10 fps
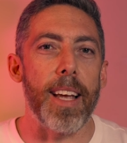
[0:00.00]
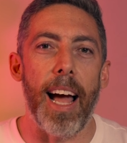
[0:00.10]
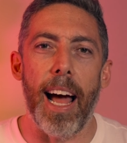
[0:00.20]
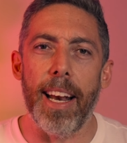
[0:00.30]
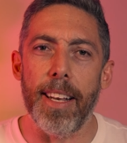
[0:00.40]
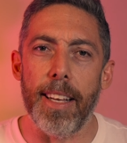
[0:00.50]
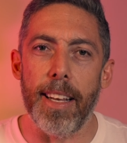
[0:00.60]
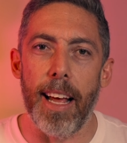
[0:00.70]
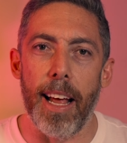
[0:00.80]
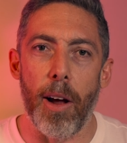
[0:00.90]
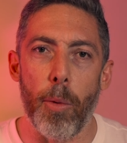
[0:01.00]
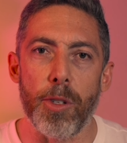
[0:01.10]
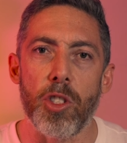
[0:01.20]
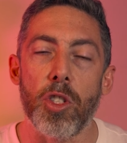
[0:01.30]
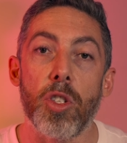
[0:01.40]
and I
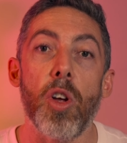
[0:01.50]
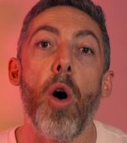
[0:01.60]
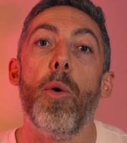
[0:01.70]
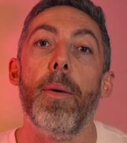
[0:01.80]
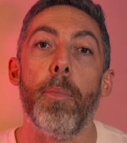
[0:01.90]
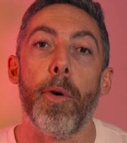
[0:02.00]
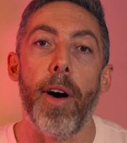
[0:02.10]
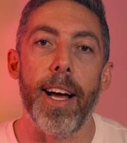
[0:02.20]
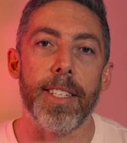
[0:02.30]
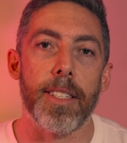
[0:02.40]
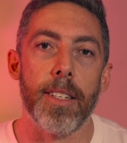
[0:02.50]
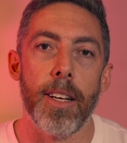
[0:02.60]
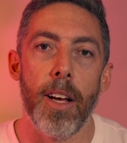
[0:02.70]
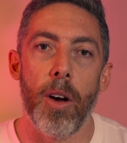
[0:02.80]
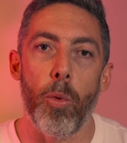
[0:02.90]
was so impressed
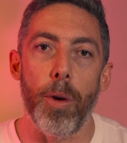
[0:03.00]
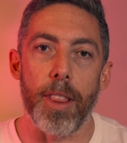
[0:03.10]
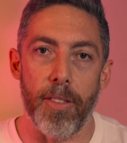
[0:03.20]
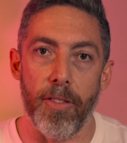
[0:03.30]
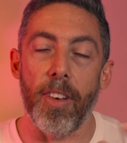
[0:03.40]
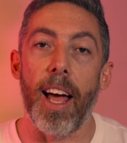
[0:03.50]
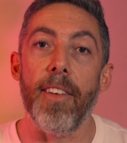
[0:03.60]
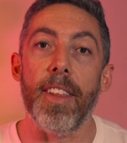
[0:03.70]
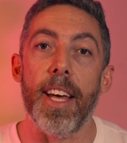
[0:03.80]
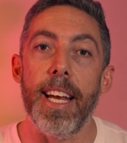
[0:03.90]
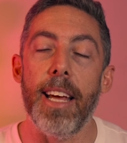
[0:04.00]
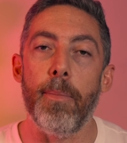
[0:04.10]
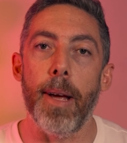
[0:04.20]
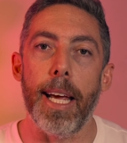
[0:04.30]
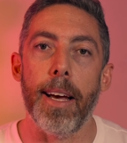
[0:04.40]
with the flavor that hit
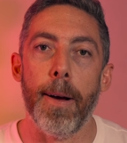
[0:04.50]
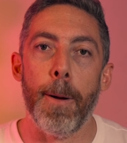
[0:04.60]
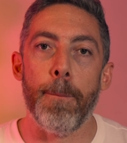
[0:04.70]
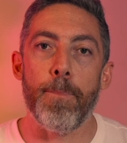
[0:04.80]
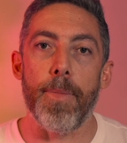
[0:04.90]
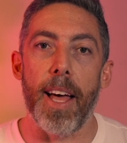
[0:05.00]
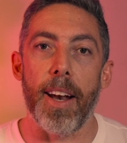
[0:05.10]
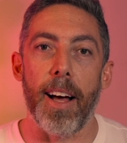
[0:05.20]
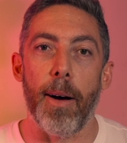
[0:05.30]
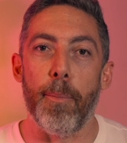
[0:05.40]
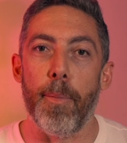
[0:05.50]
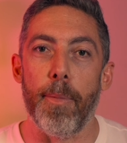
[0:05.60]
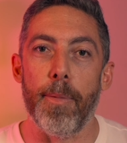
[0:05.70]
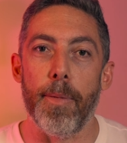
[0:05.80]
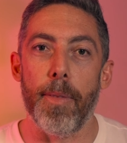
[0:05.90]
me that
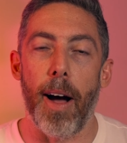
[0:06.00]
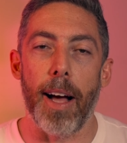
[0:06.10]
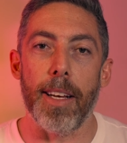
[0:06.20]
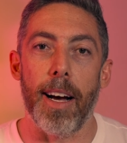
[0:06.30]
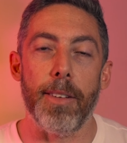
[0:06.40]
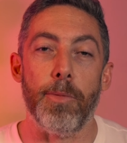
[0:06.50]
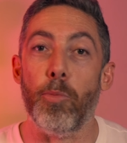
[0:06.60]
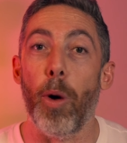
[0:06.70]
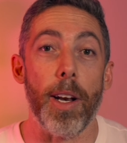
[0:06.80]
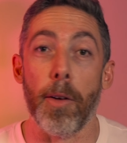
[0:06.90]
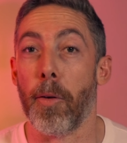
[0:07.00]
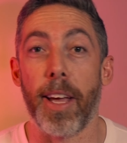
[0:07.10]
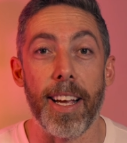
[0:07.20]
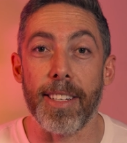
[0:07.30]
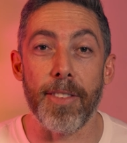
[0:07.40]
I went
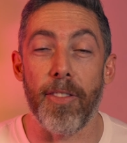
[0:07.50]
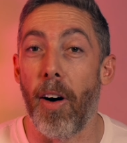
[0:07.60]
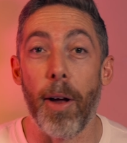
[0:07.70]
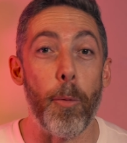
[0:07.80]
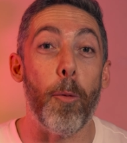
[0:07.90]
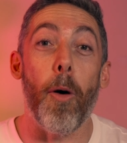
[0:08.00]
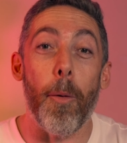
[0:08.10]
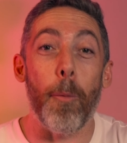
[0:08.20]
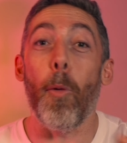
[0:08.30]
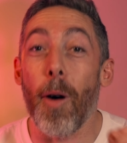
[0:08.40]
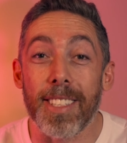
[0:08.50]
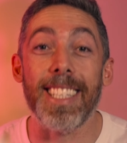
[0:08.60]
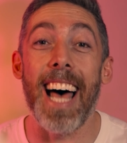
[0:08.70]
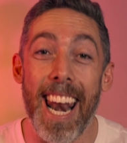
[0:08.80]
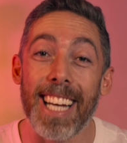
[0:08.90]
looking to find what was
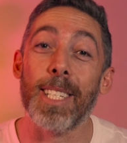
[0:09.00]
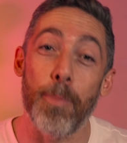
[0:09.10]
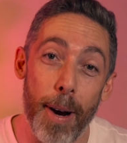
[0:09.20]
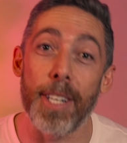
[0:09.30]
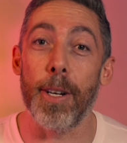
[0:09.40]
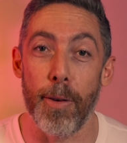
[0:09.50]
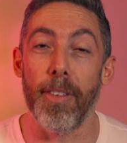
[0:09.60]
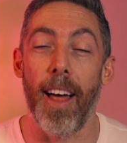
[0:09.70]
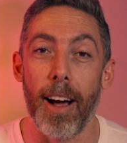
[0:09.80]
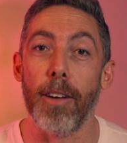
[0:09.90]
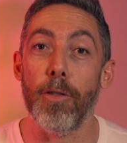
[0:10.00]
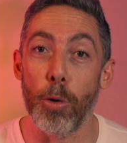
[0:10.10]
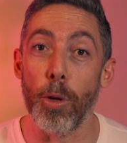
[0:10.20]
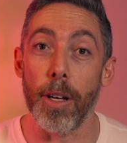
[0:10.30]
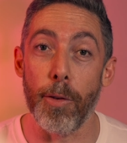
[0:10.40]
that expression of
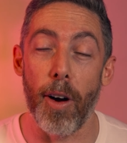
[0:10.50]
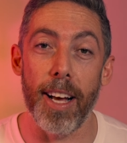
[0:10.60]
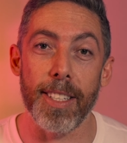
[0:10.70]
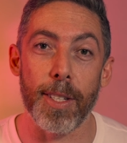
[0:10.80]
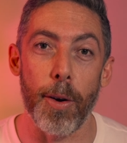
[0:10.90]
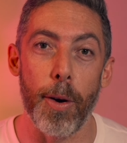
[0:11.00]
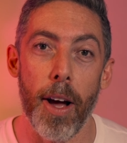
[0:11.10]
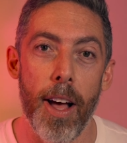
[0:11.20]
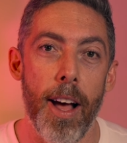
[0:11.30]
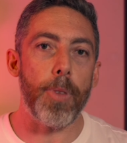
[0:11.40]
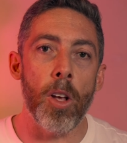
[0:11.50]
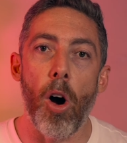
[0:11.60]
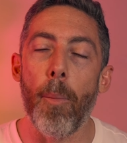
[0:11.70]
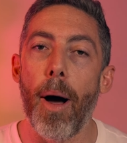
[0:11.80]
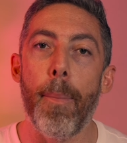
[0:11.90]
Lagavulin, right? So
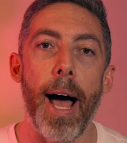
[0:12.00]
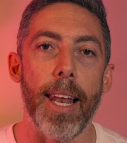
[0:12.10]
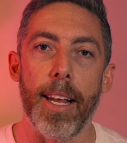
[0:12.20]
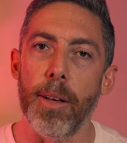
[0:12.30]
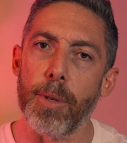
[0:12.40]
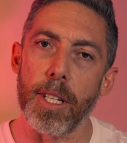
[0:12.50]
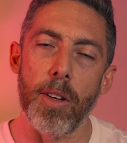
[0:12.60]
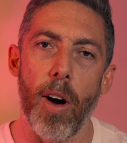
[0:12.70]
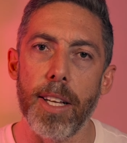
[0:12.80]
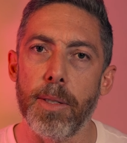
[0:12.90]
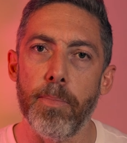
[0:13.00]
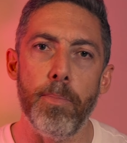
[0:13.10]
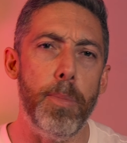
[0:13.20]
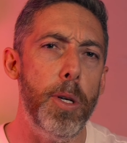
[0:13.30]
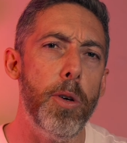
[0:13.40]
on my palate there was a nice
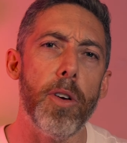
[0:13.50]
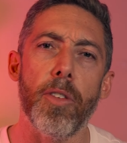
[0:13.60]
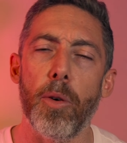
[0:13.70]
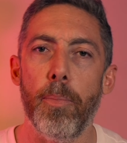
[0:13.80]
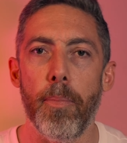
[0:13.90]
beautiful